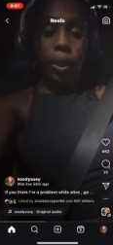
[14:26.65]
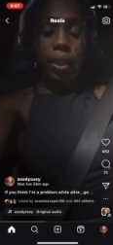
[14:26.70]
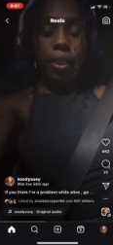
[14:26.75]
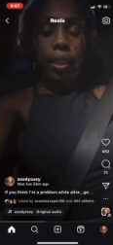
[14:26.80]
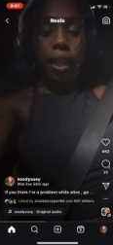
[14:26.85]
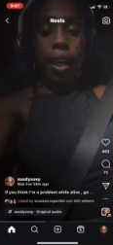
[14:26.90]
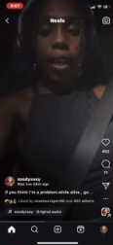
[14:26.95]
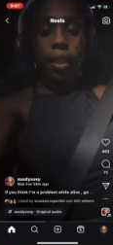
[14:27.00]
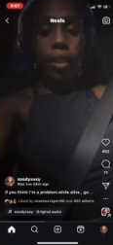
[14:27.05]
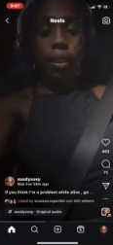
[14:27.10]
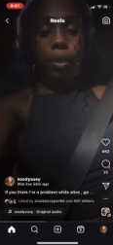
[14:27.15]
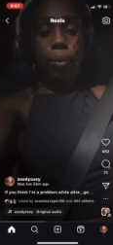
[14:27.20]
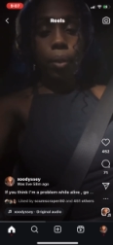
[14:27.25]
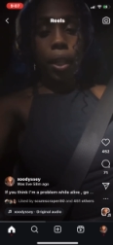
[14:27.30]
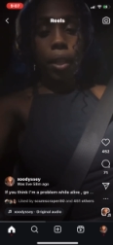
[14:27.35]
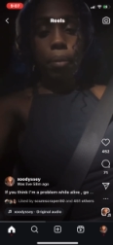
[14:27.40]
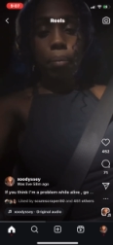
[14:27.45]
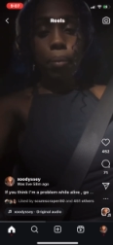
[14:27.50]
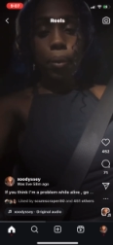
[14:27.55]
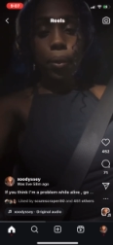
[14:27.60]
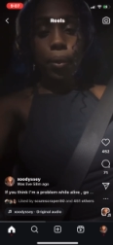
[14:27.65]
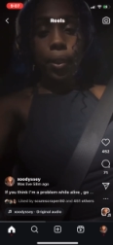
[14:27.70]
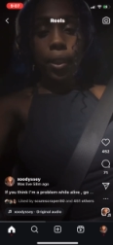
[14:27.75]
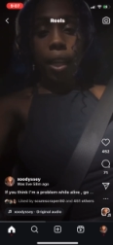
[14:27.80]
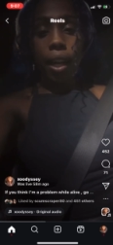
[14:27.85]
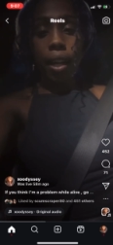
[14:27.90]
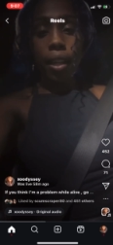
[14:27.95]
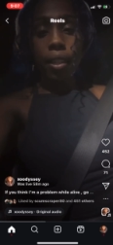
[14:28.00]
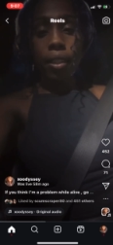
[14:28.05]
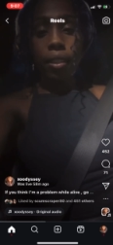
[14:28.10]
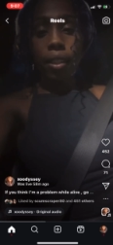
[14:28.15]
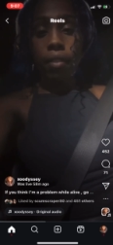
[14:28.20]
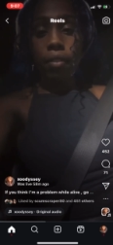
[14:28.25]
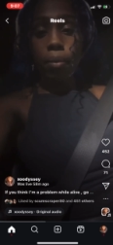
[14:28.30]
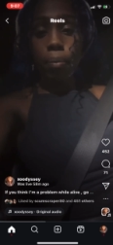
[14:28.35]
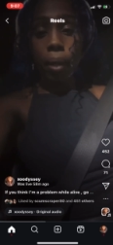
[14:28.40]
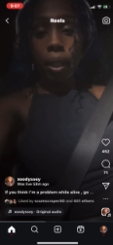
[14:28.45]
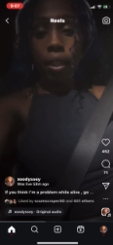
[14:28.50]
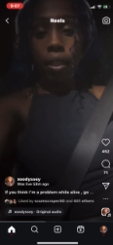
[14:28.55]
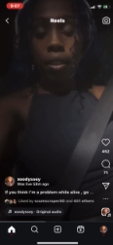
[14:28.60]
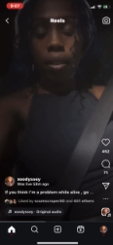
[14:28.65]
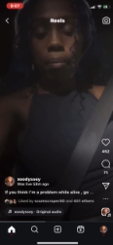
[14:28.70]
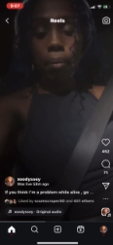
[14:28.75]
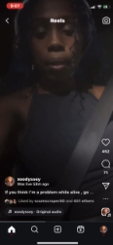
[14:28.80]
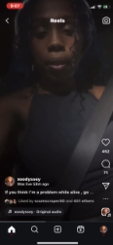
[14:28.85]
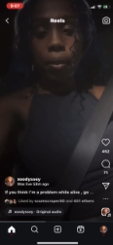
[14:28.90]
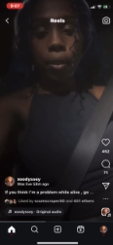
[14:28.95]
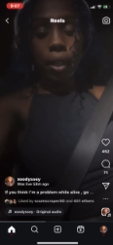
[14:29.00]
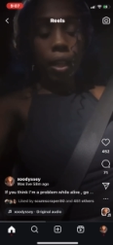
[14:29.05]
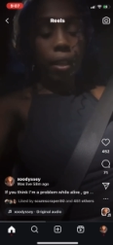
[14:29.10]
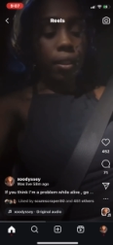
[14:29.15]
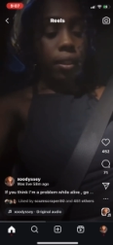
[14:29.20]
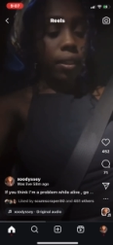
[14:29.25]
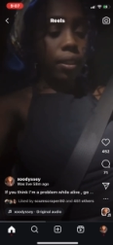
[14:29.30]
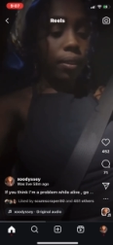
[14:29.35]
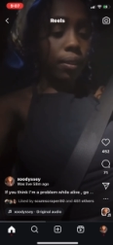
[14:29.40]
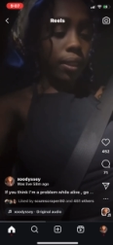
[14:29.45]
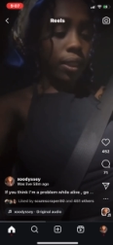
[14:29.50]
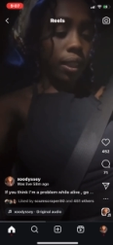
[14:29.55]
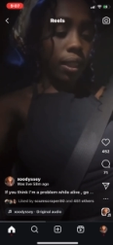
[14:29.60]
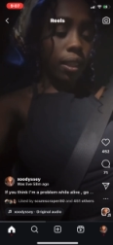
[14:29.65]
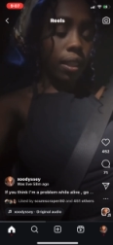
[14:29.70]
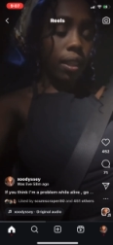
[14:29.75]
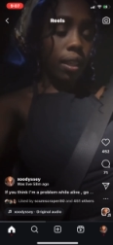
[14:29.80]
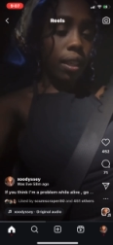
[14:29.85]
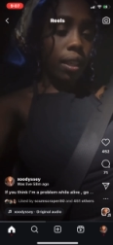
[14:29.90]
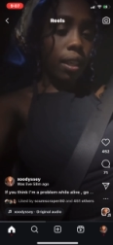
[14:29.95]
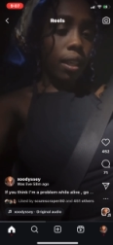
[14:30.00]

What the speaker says: one side, it's red and blue side, it's everybody in the middle that are guilty.